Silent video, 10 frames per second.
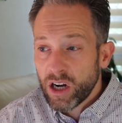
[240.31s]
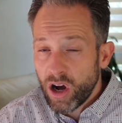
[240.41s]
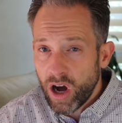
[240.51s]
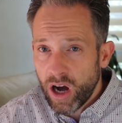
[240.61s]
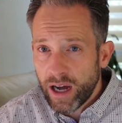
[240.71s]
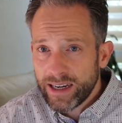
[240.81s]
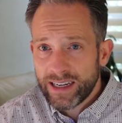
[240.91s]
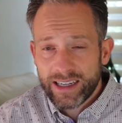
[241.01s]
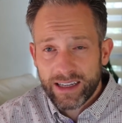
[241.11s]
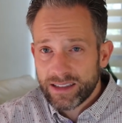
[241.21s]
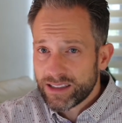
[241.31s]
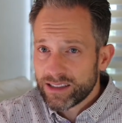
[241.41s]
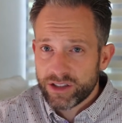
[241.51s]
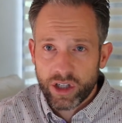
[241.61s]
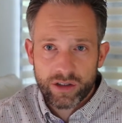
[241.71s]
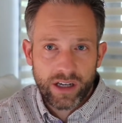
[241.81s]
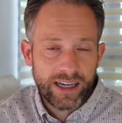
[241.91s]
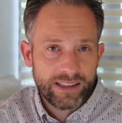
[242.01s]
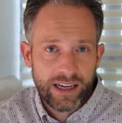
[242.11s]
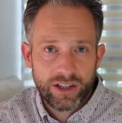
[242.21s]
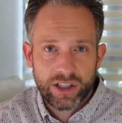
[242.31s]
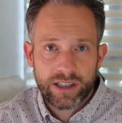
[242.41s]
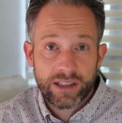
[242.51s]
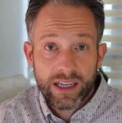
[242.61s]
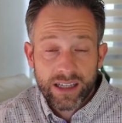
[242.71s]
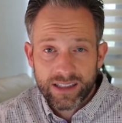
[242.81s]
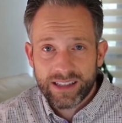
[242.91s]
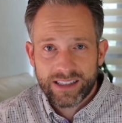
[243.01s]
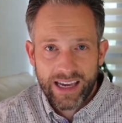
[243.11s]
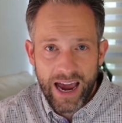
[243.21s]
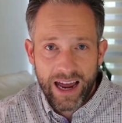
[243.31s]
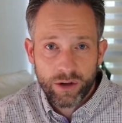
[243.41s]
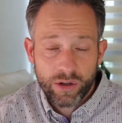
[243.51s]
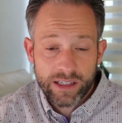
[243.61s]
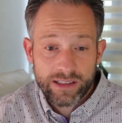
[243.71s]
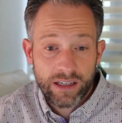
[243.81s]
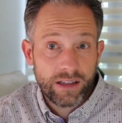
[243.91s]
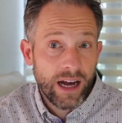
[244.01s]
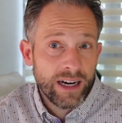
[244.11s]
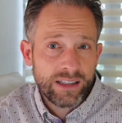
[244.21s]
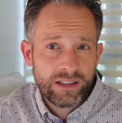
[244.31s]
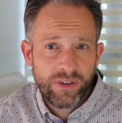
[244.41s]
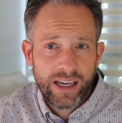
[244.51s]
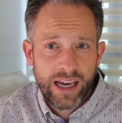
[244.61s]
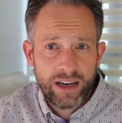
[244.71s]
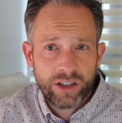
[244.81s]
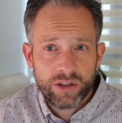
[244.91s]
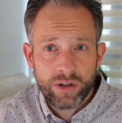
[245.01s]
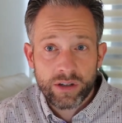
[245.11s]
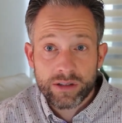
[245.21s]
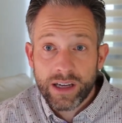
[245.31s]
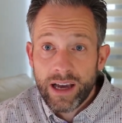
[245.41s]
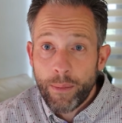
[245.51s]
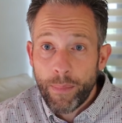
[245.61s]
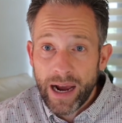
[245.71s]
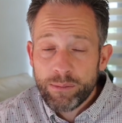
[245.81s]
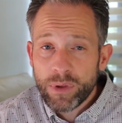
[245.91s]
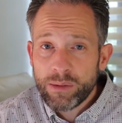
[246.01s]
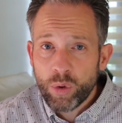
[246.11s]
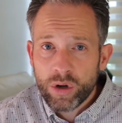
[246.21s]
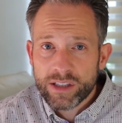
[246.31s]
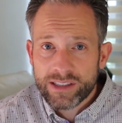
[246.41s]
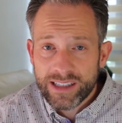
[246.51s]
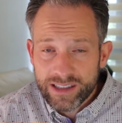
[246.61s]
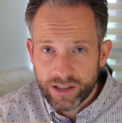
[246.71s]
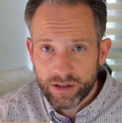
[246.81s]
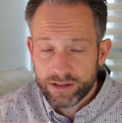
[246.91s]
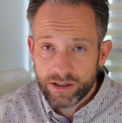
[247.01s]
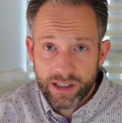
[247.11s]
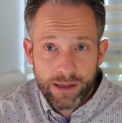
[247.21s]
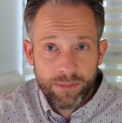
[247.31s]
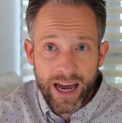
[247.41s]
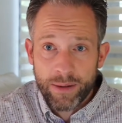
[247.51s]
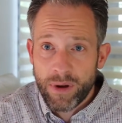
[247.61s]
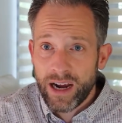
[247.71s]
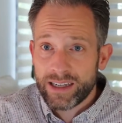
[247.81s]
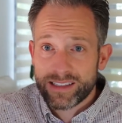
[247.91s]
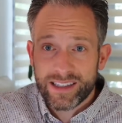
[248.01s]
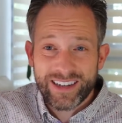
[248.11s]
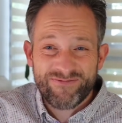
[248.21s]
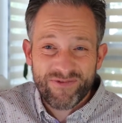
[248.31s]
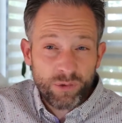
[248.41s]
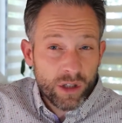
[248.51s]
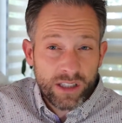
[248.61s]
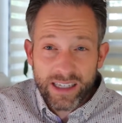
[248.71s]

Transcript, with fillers: con, and again, this is a generalization to this category, is that a lot of these vacation rentals might be more seasonal. So keep that in mind. Is it a really